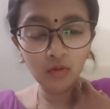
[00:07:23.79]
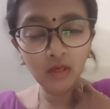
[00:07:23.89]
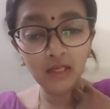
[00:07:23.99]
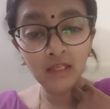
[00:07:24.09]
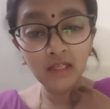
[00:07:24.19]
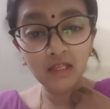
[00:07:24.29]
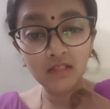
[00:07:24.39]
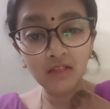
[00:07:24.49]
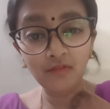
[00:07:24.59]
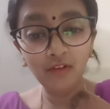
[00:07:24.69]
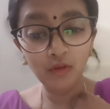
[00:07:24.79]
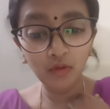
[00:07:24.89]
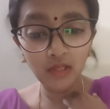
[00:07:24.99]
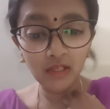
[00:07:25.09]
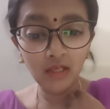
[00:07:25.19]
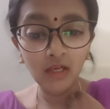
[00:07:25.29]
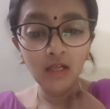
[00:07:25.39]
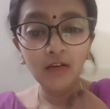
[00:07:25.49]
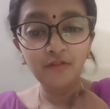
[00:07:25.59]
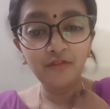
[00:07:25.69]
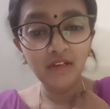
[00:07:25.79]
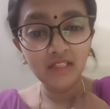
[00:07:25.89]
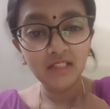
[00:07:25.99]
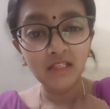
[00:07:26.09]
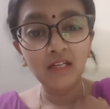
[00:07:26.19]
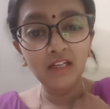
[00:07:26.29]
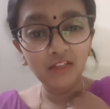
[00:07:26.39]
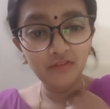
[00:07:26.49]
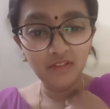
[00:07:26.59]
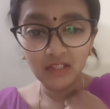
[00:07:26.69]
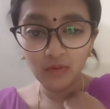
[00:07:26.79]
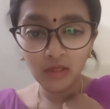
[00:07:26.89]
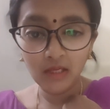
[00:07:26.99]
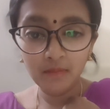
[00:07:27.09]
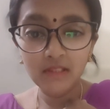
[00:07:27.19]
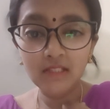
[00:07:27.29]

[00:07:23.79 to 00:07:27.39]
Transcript: Okay, in case of luteal phase defect, what happens?